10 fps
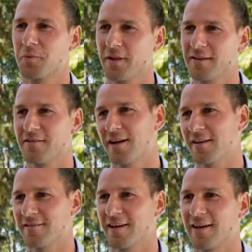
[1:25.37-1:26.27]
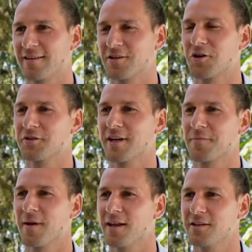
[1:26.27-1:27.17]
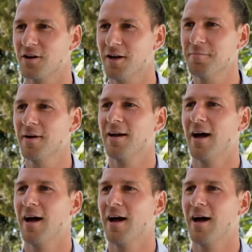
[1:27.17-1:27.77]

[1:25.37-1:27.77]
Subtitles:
please don't hesitate to contact me anytime.